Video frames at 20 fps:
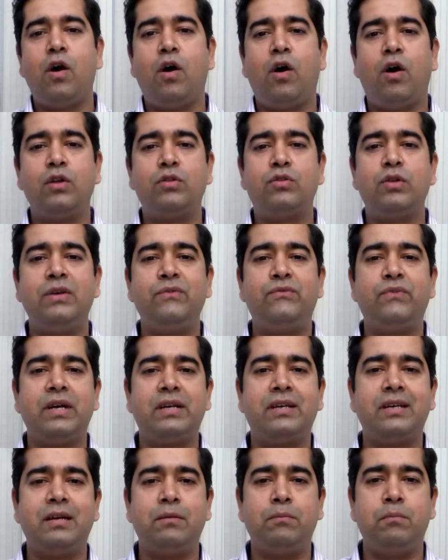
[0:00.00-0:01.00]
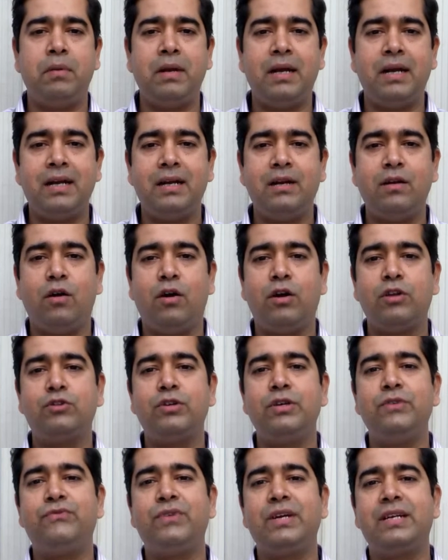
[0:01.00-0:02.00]
or through infected blood or
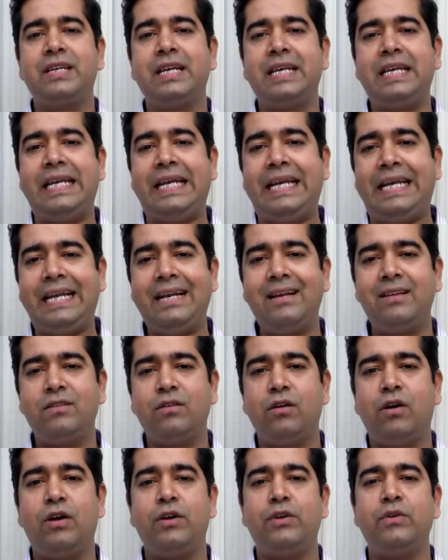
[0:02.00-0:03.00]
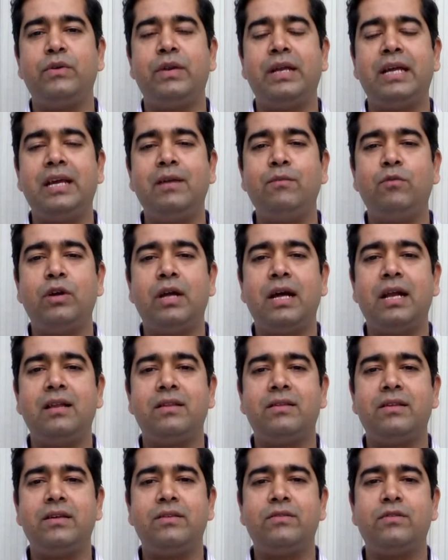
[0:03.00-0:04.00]
through infected needles or during
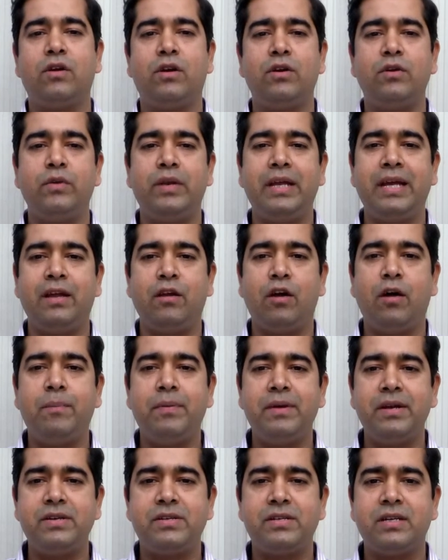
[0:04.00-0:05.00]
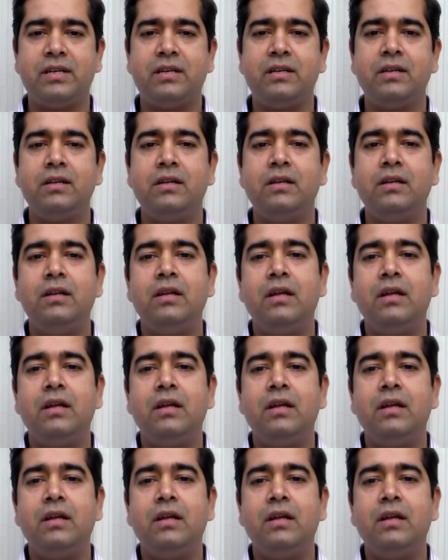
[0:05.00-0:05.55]
hemodialysis or during an operation